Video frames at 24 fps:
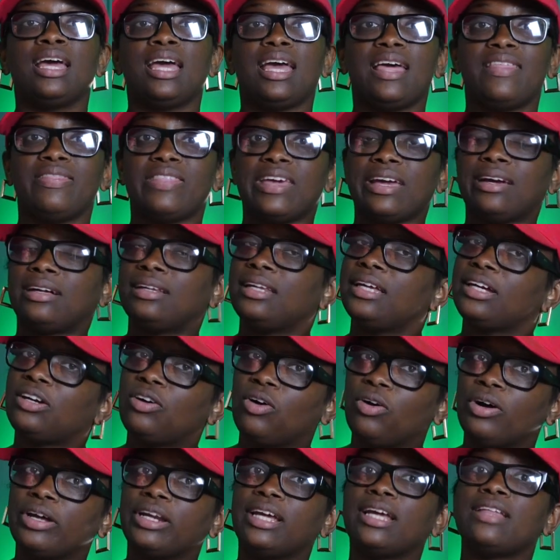and they click
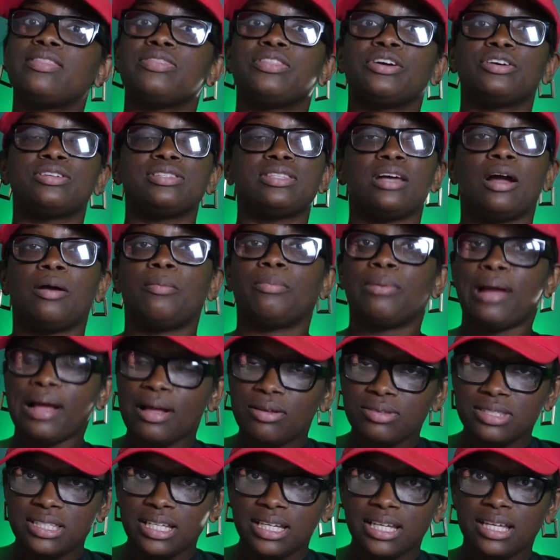on it, they start
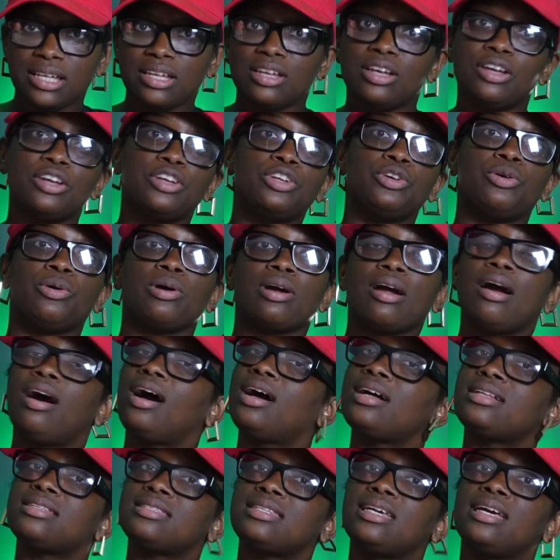browsing your
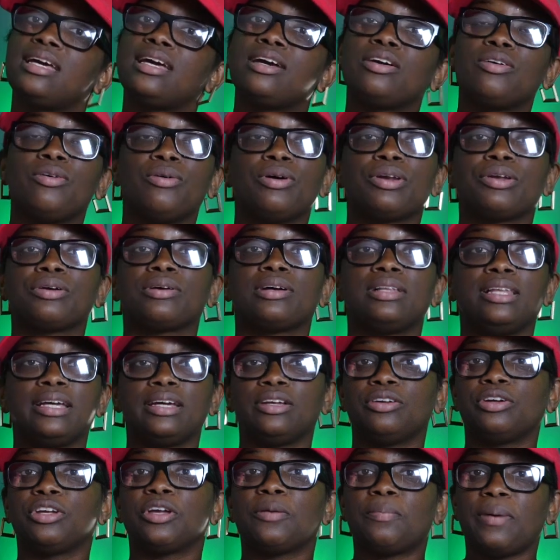content, going on
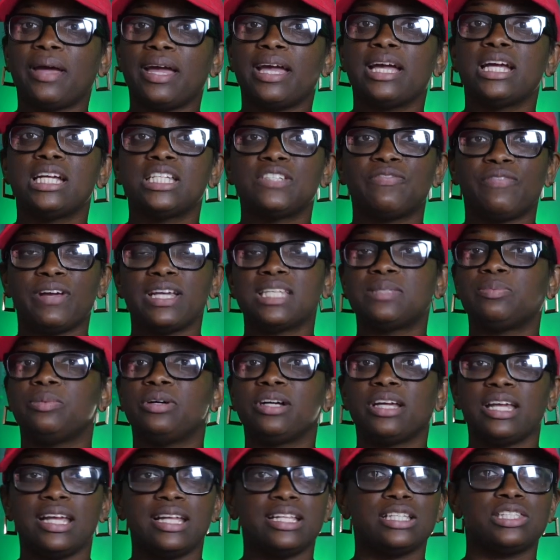clicking on your page, Facebook
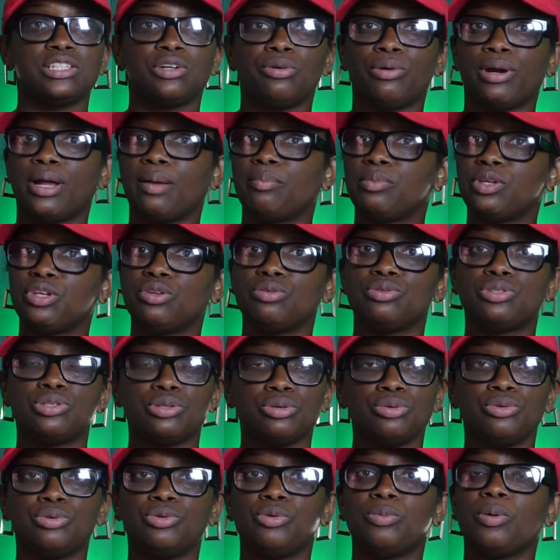Facebook, Instagram,
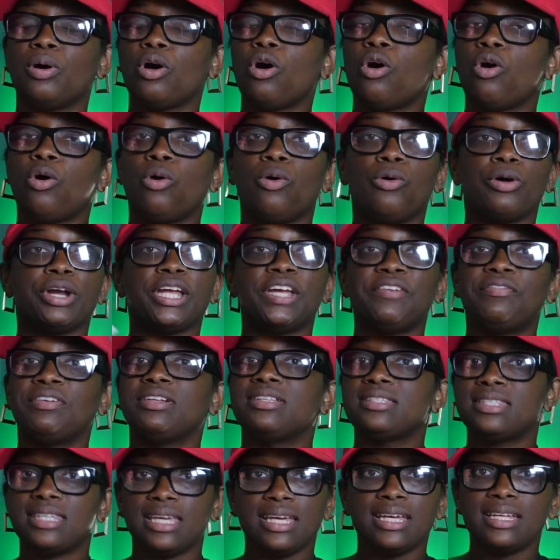YouTube, or
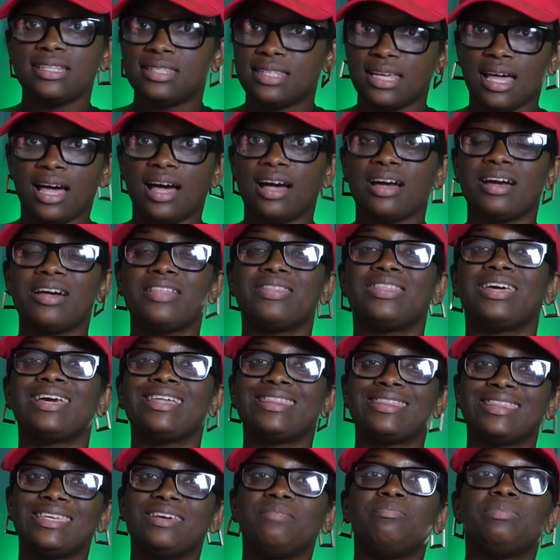even TikTok, they
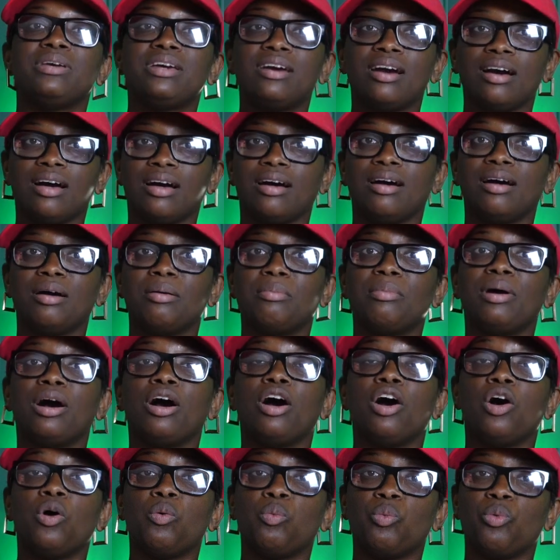then
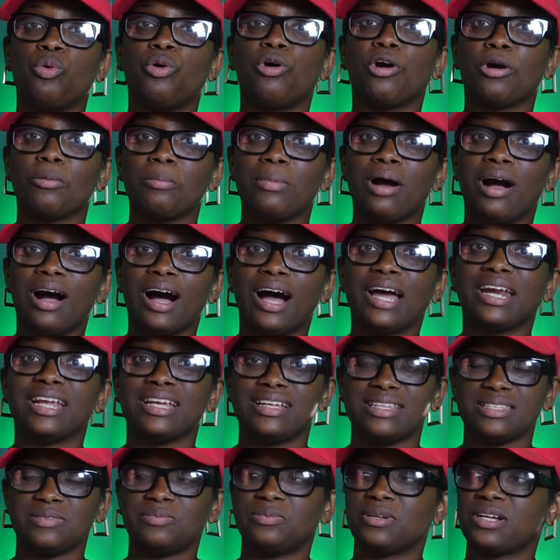become a warm
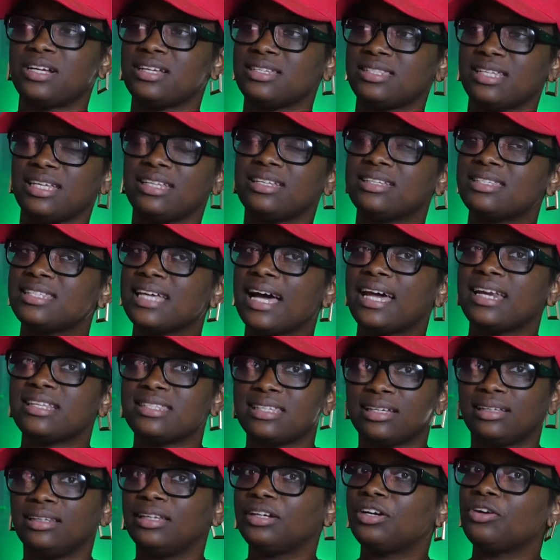audience because they decided
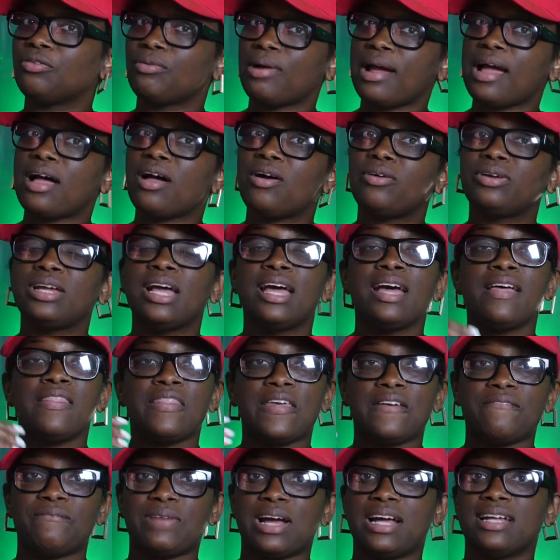to click around,
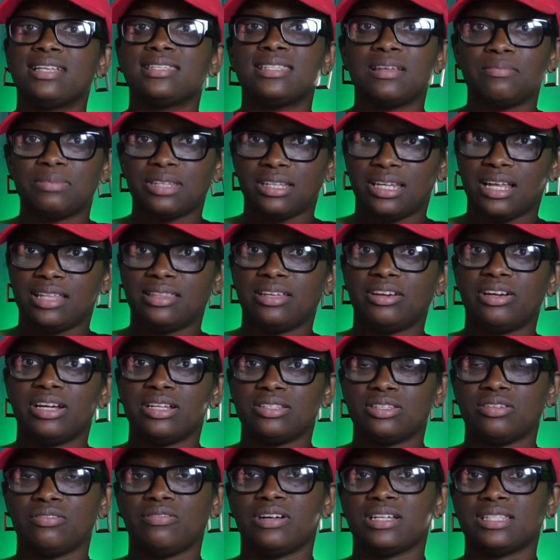they find something that they're
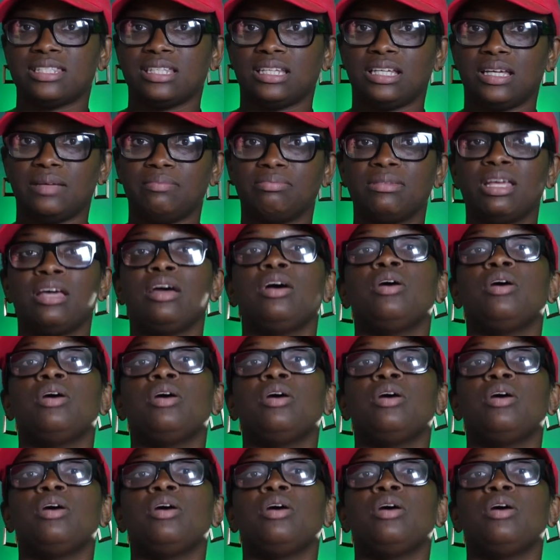interested in.